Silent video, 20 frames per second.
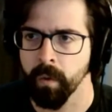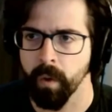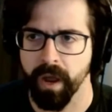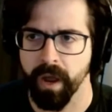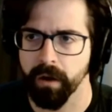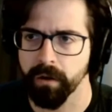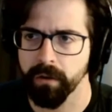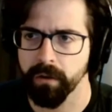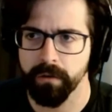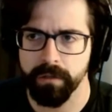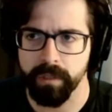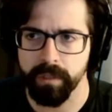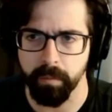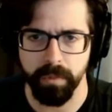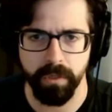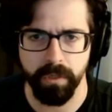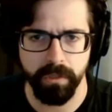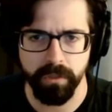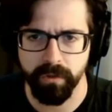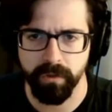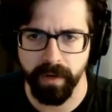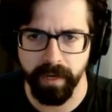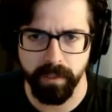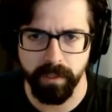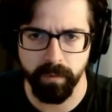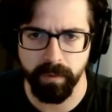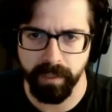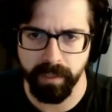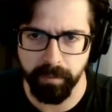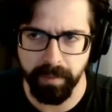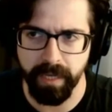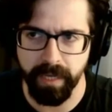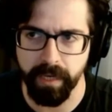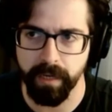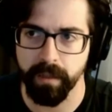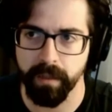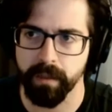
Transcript: how do you demilitarize Willie Pete?